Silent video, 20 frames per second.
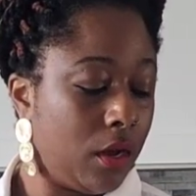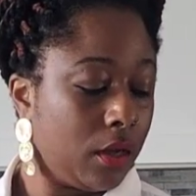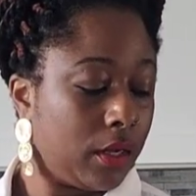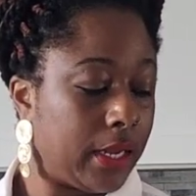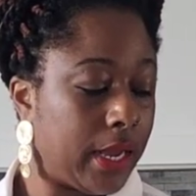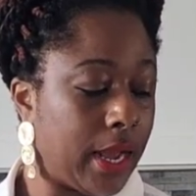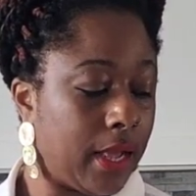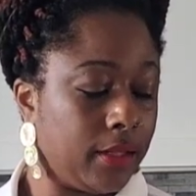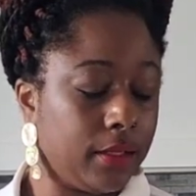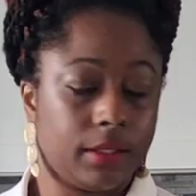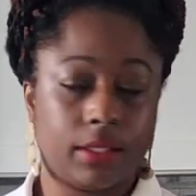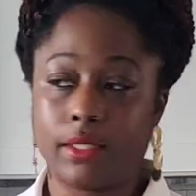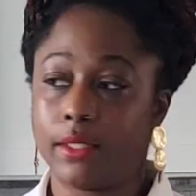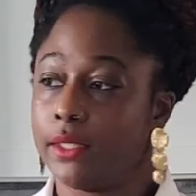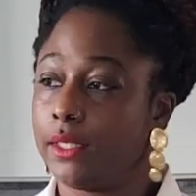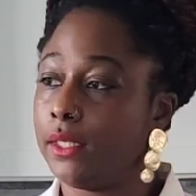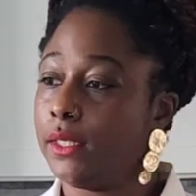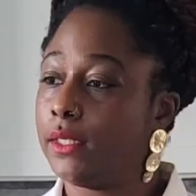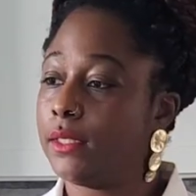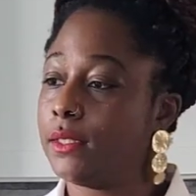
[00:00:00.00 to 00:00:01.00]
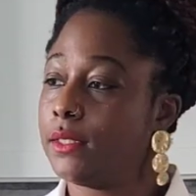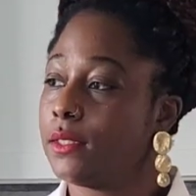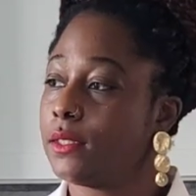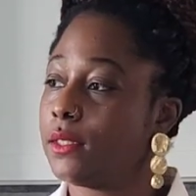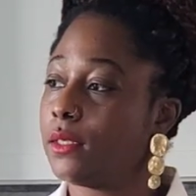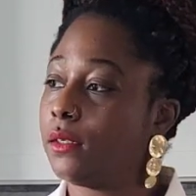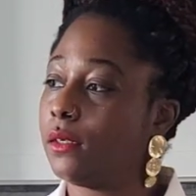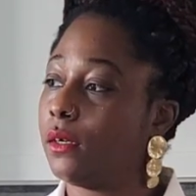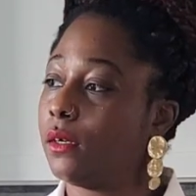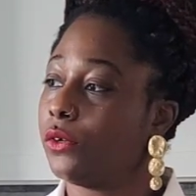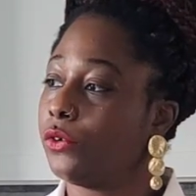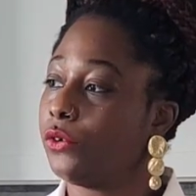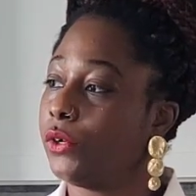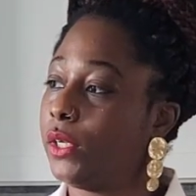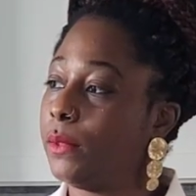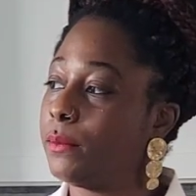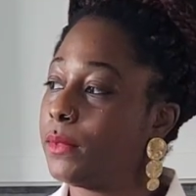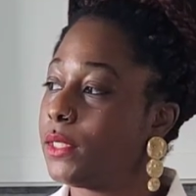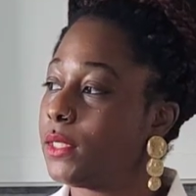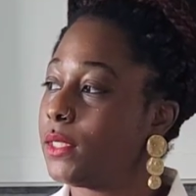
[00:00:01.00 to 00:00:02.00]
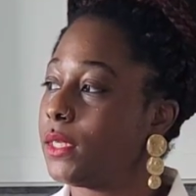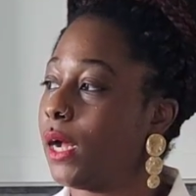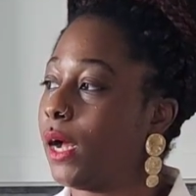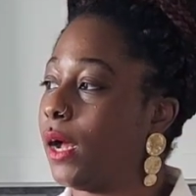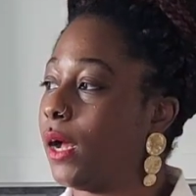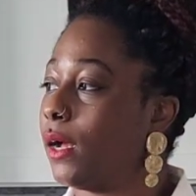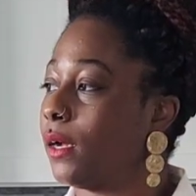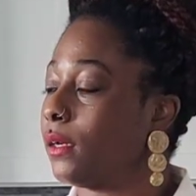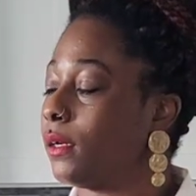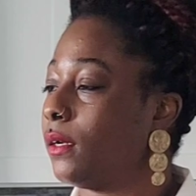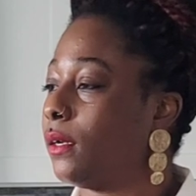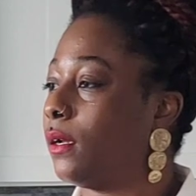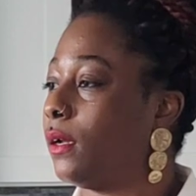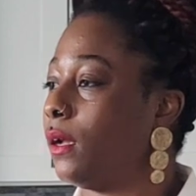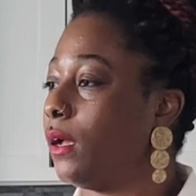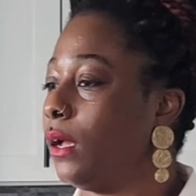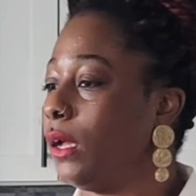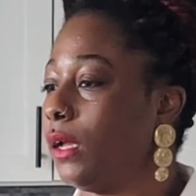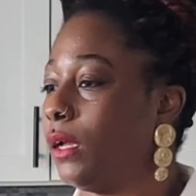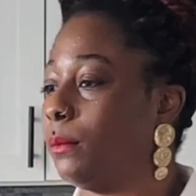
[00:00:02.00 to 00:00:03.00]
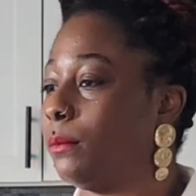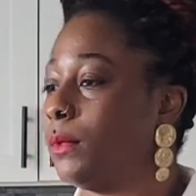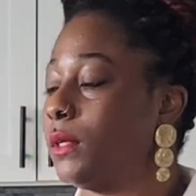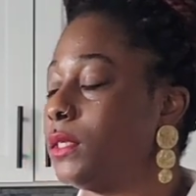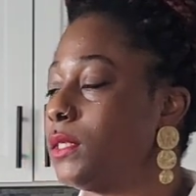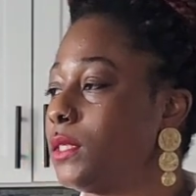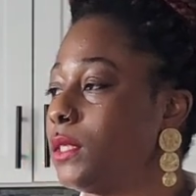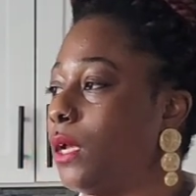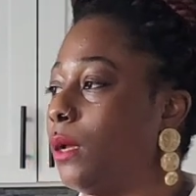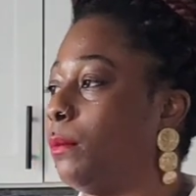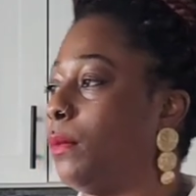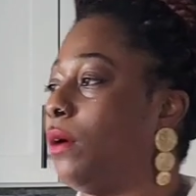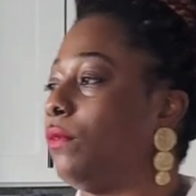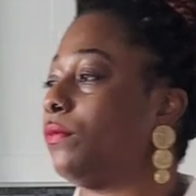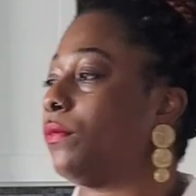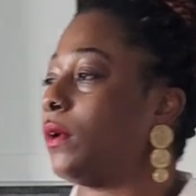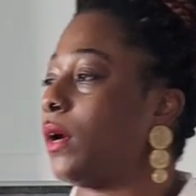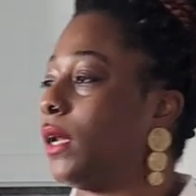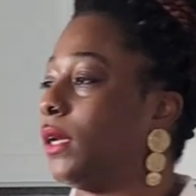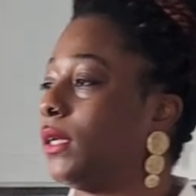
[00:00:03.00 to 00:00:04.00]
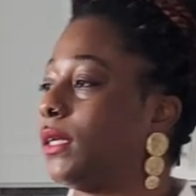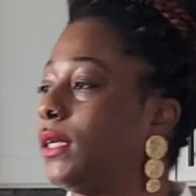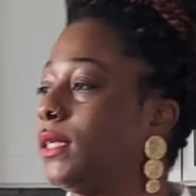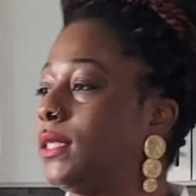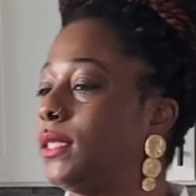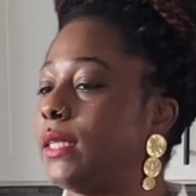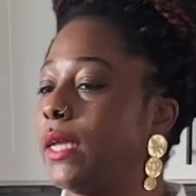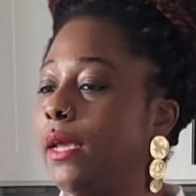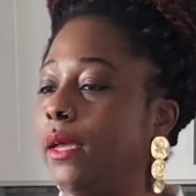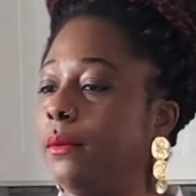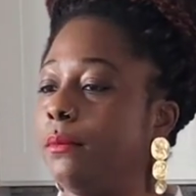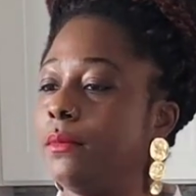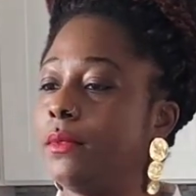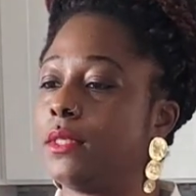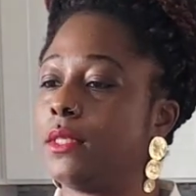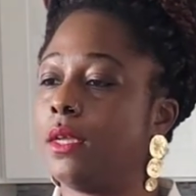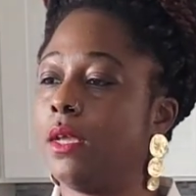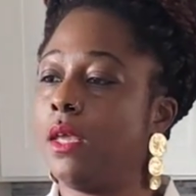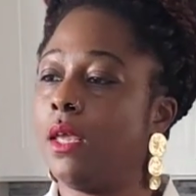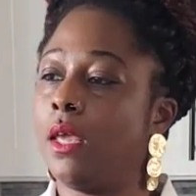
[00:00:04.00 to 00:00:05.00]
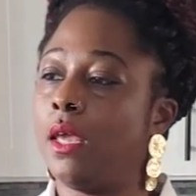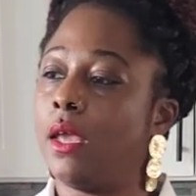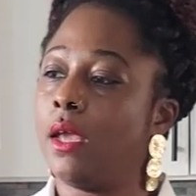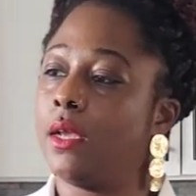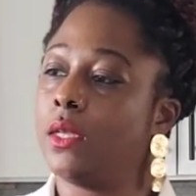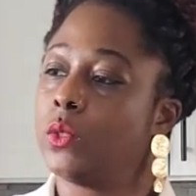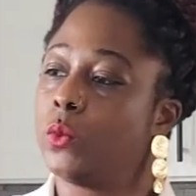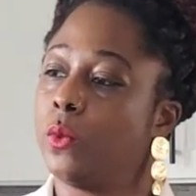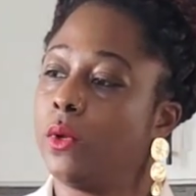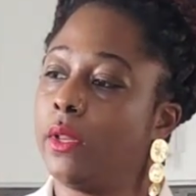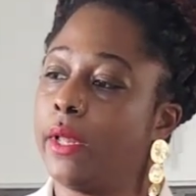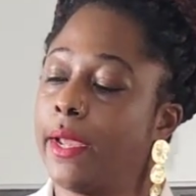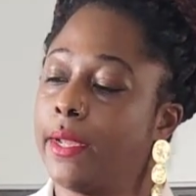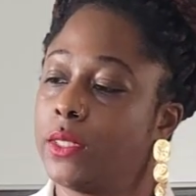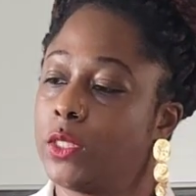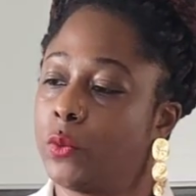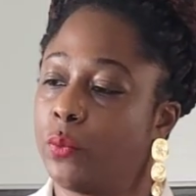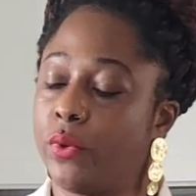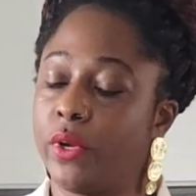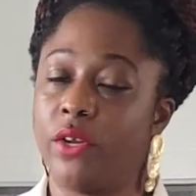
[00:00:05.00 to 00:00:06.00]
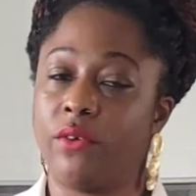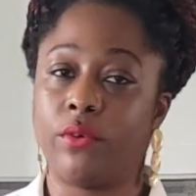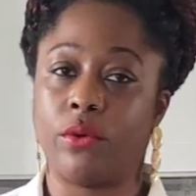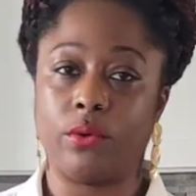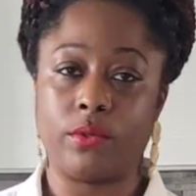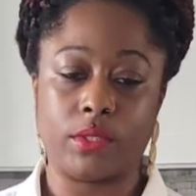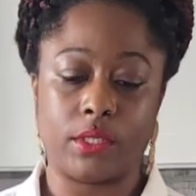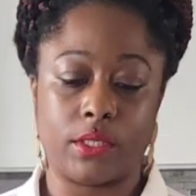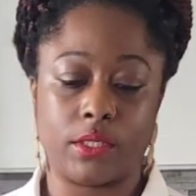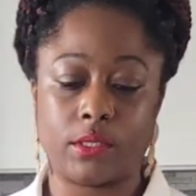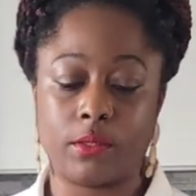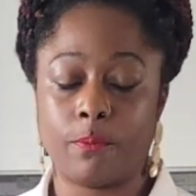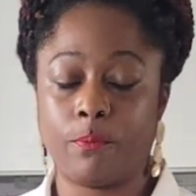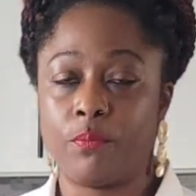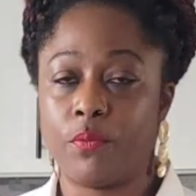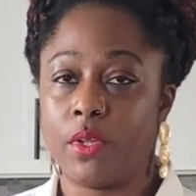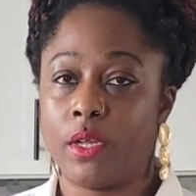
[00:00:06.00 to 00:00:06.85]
calla lilies, cream stock, some veronica stems, as well as spray roses.